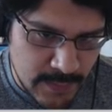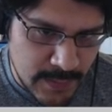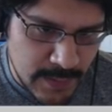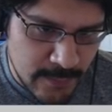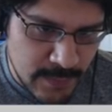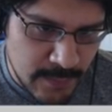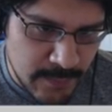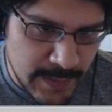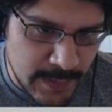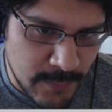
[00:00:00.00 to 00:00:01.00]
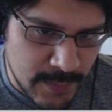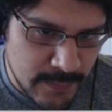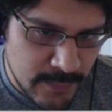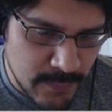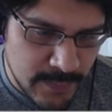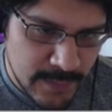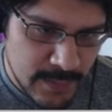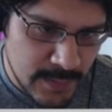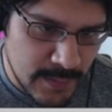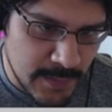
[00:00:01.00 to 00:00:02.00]
how big I want it. So we
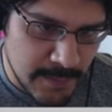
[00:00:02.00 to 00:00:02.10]
said